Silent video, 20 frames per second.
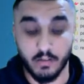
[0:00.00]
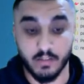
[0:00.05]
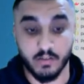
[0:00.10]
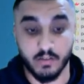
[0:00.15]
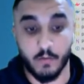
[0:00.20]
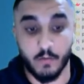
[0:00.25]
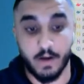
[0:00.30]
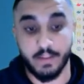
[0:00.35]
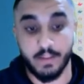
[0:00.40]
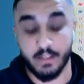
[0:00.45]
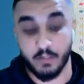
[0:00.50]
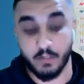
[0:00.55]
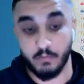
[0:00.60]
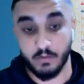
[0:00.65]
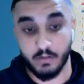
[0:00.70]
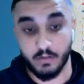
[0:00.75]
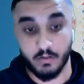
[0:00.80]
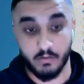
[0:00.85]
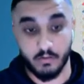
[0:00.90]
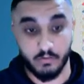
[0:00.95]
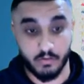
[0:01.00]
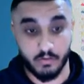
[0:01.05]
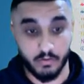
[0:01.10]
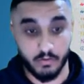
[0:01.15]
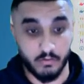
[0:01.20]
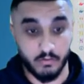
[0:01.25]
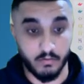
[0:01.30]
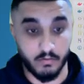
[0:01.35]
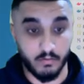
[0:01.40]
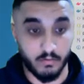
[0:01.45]
This is why this one's
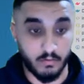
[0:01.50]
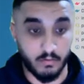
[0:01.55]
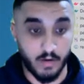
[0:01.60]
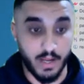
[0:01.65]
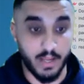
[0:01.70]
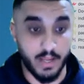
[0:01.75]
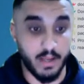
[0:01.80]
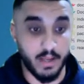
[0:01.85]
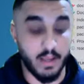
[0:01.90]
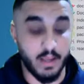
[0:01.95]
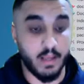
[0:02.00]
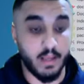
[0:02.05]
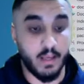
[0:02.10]
crucial, right?